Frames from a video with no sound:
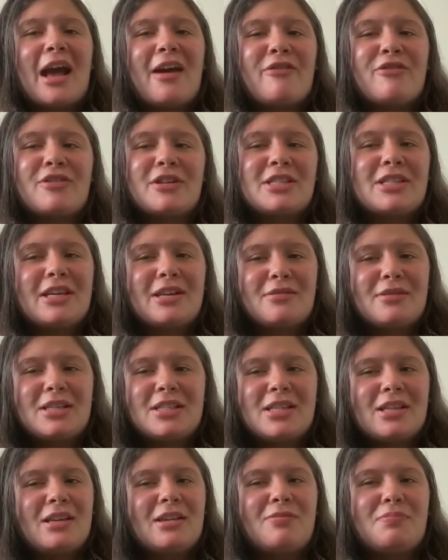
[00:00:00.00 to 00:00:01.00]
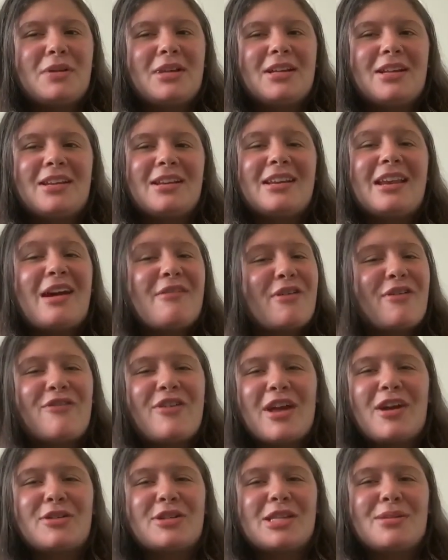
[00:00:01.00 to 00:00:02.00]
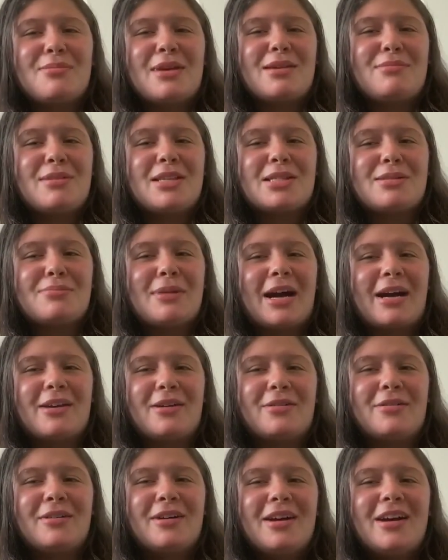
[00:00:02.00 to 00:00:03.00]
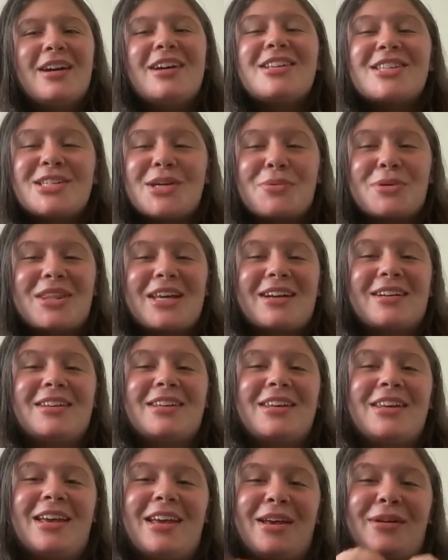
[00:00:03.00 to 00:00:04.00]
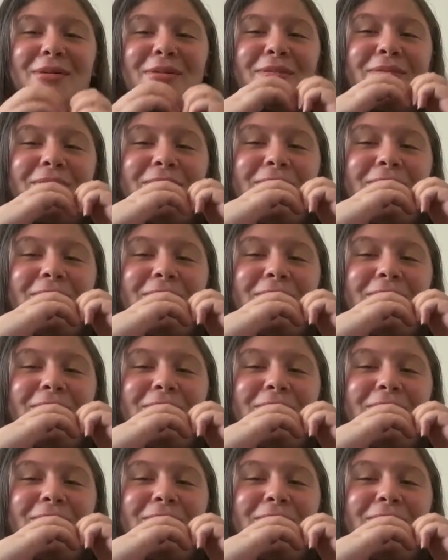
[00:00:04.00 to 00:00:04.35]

every series that you've been in never failed to make me smile, so thank you.